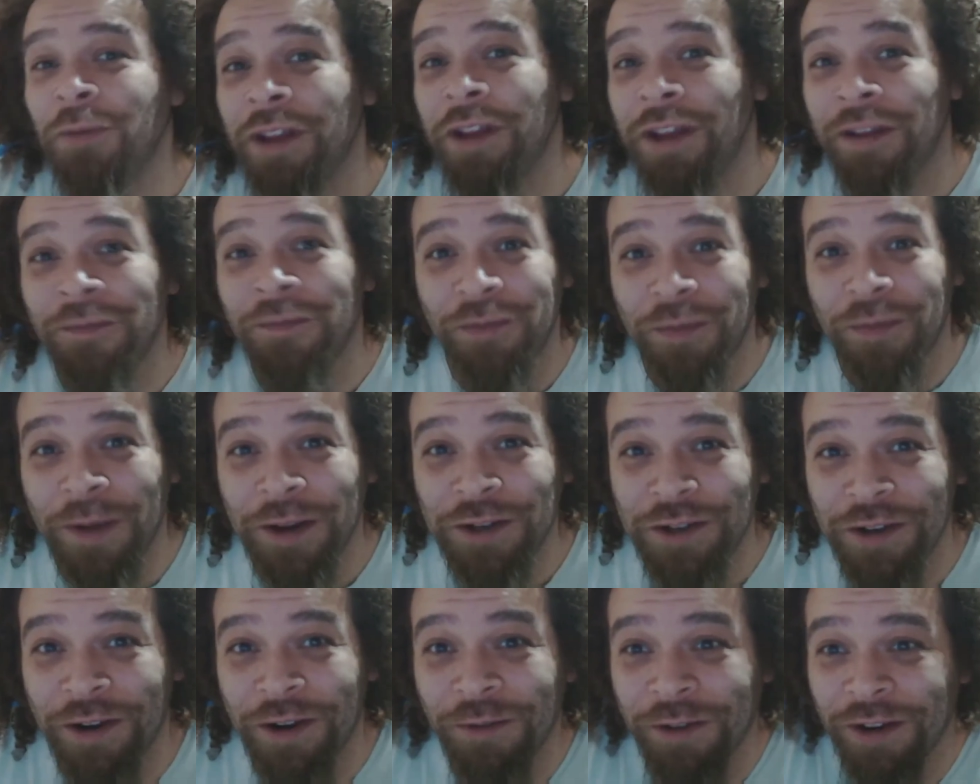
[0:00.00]

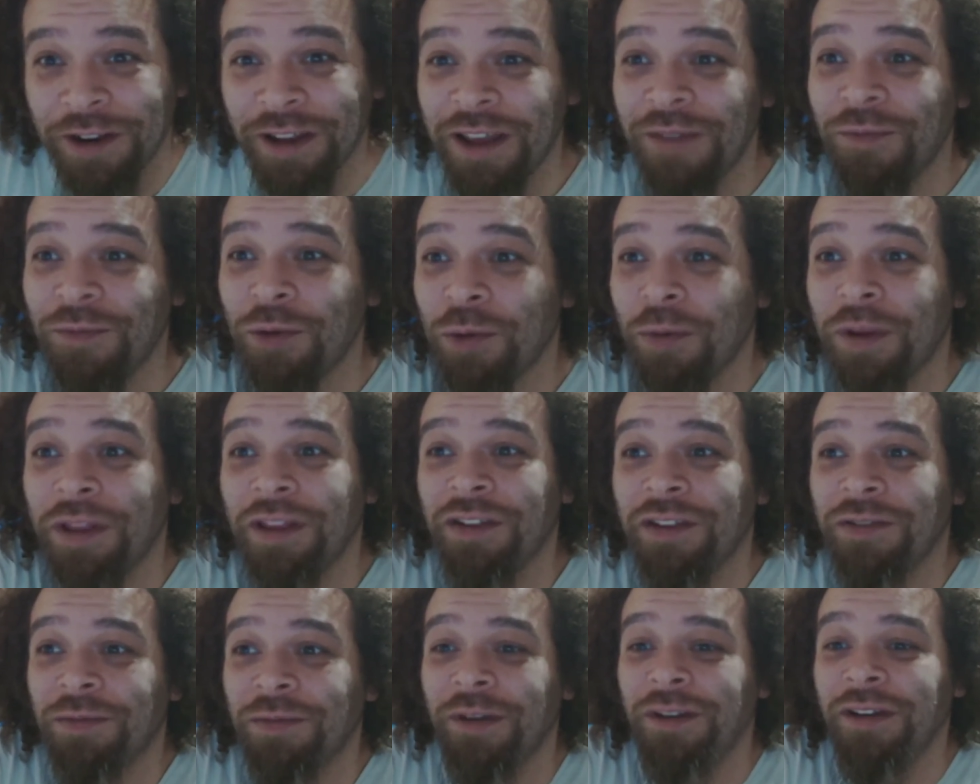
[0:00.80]
information I'm going to give you in
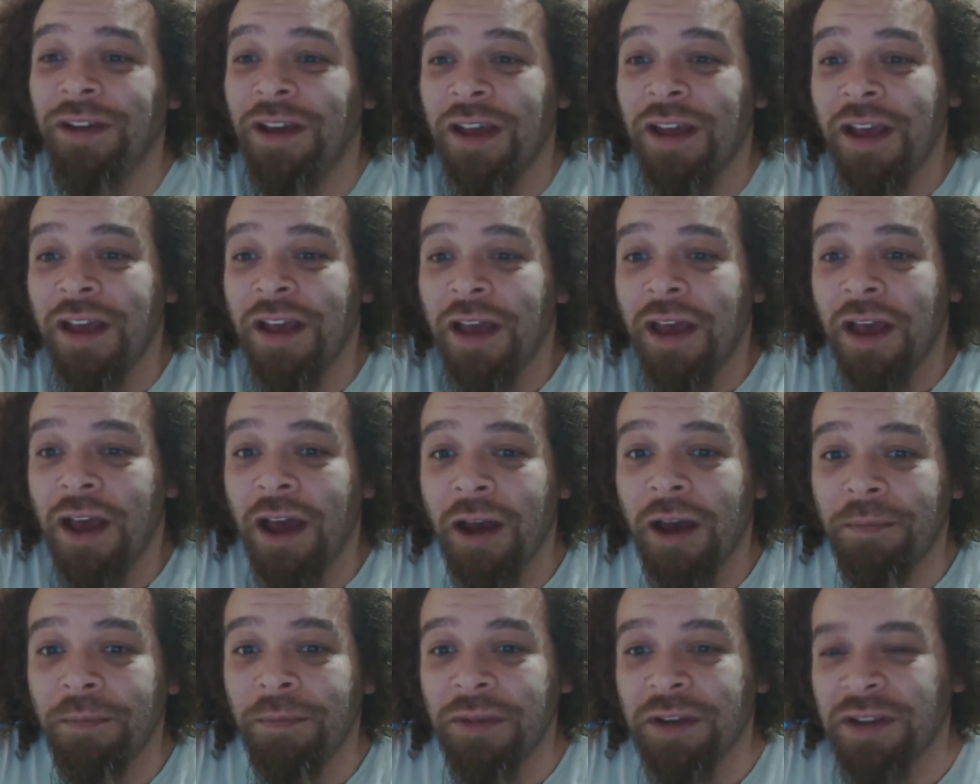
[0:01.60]
this one,
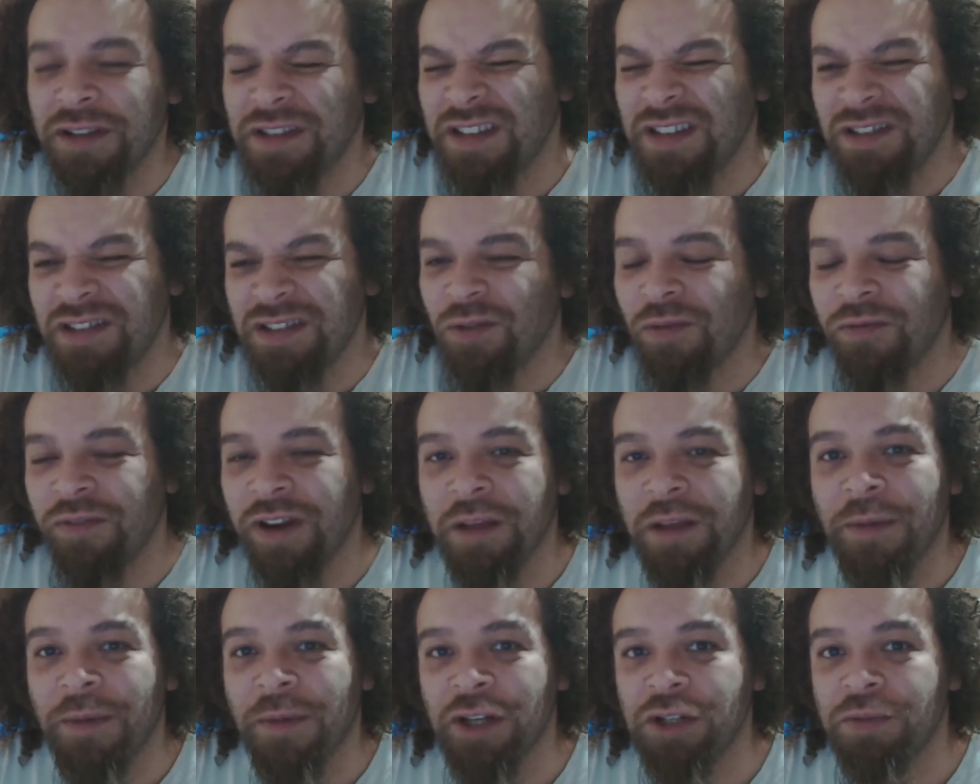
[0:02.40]
because there's not
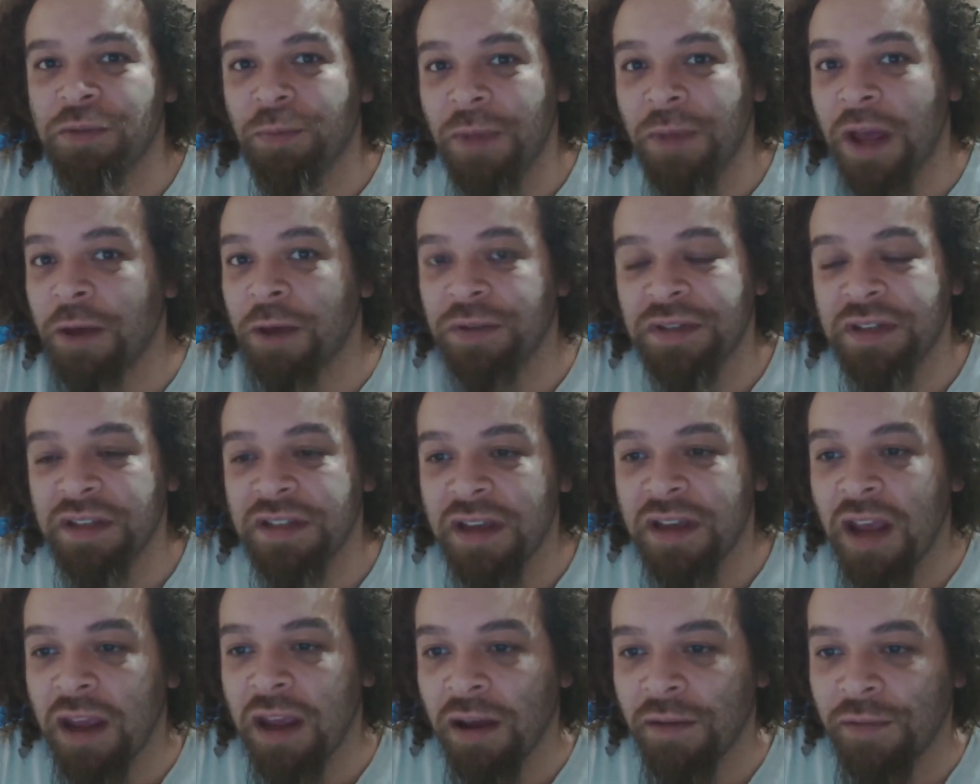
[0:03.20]
really much else to
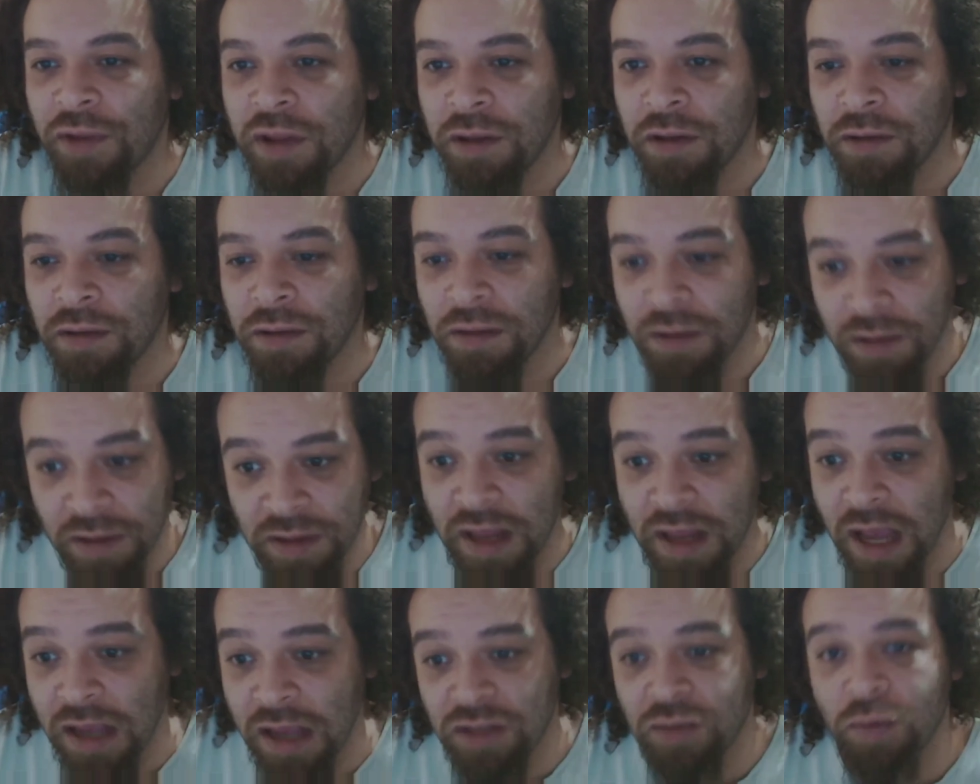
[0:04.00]
say other than
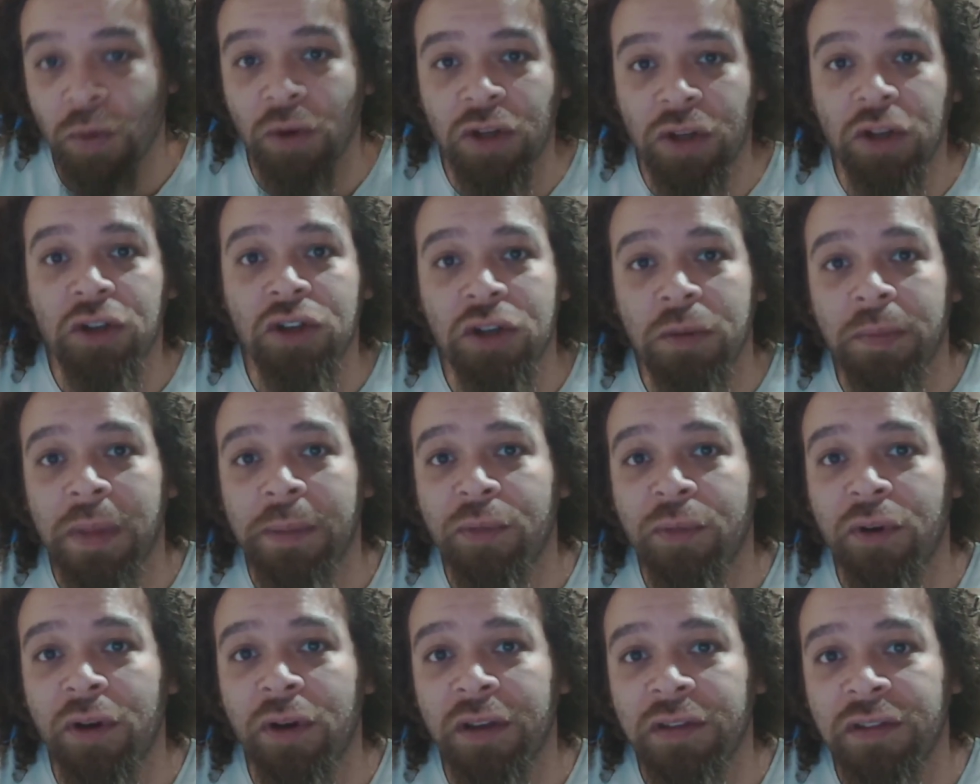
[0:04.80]
that's what you should be
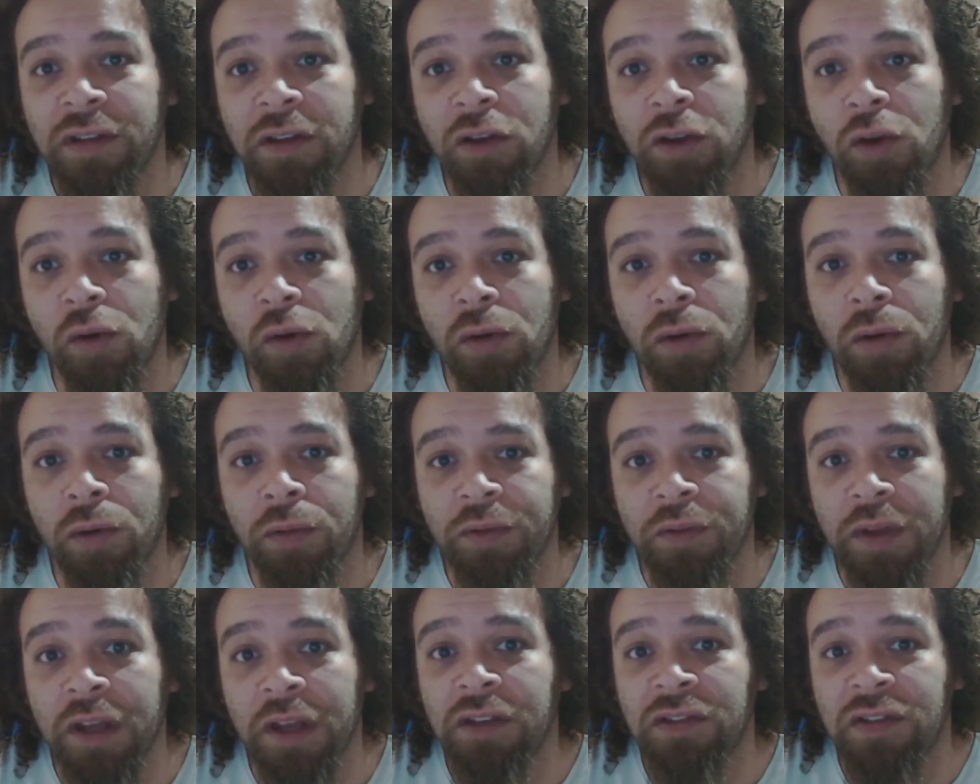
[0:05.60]
pricing your
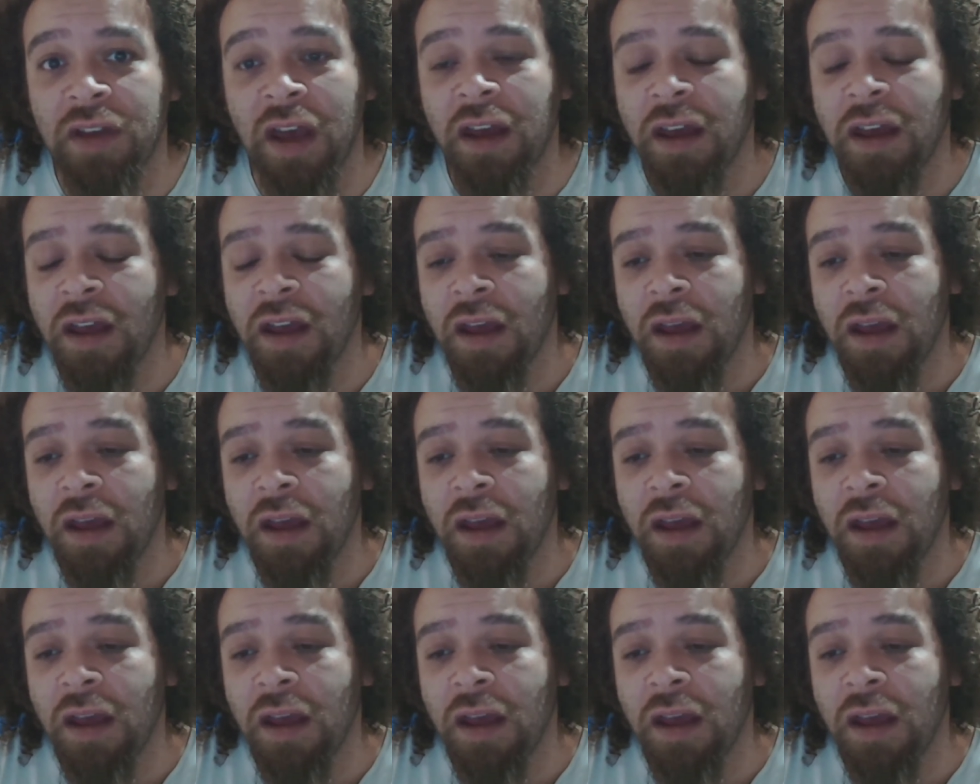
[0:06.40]
things at.